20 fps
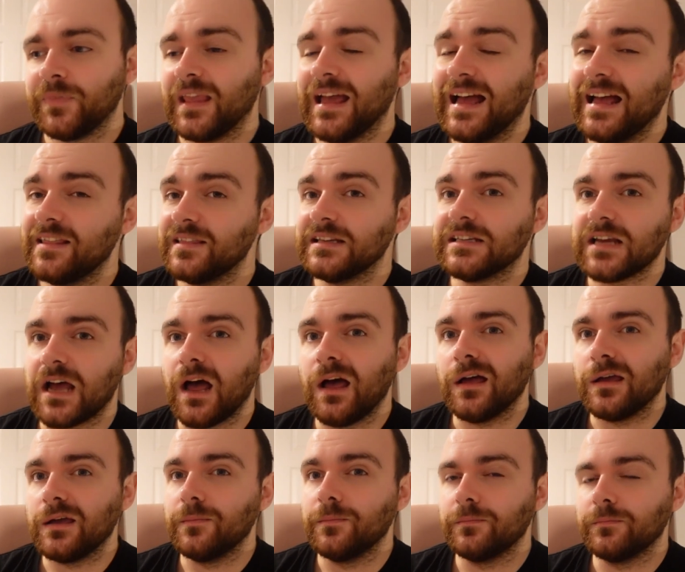at the
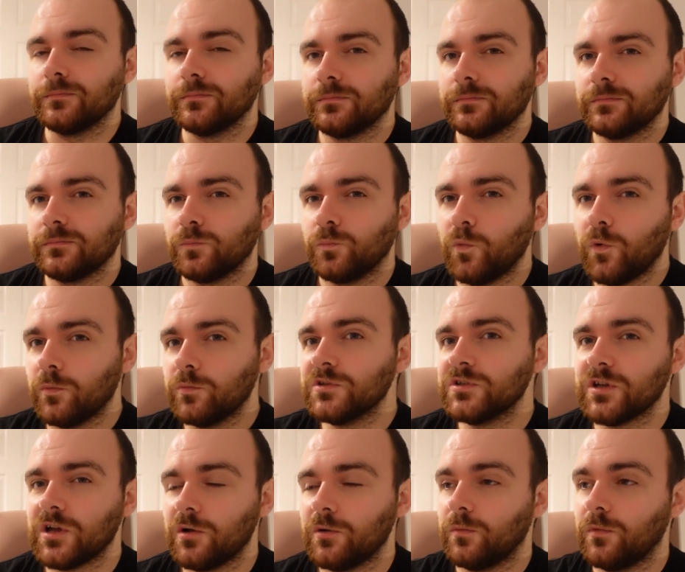time, what was
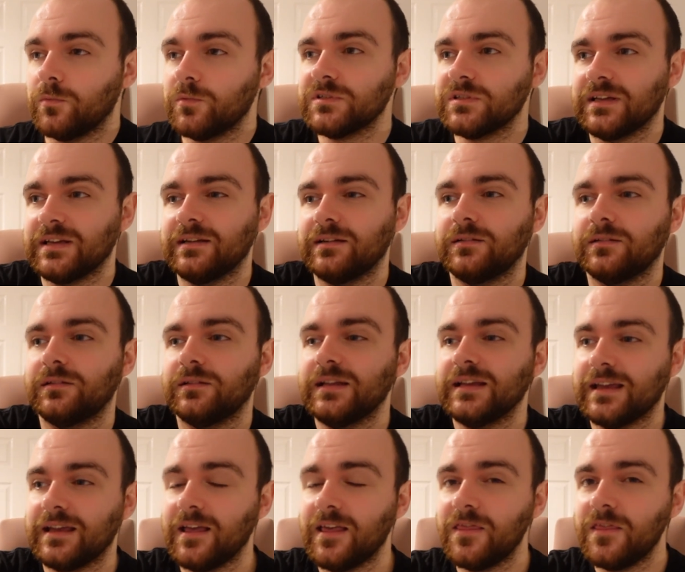what was
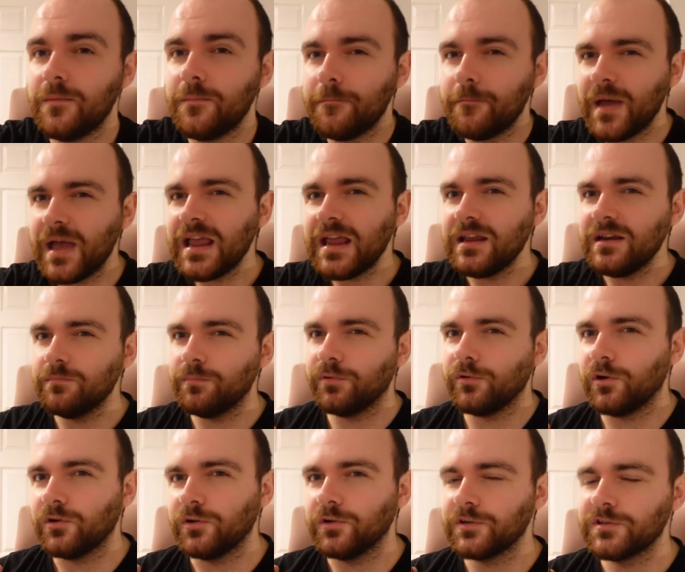like the main
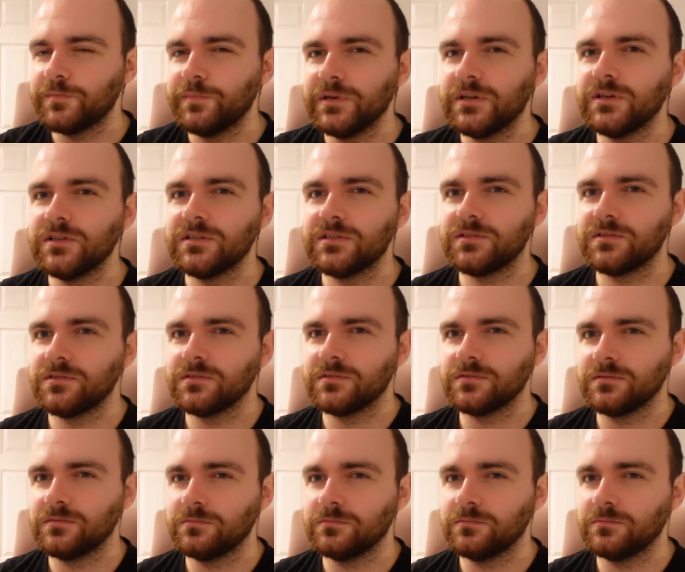product because